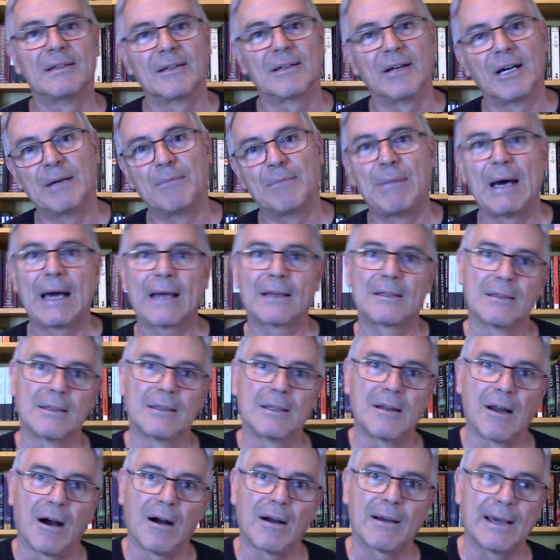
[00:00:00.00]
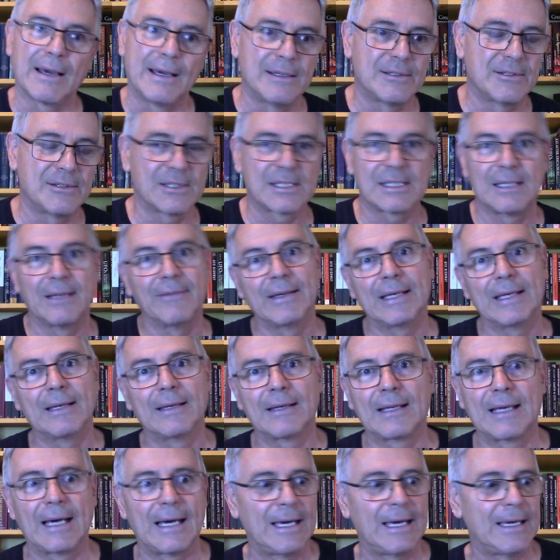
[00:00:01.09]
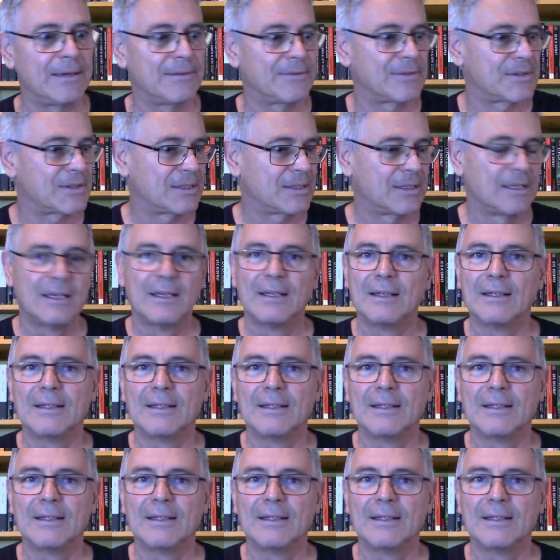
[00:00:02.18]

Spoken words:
going back to the dark ages, living in caves,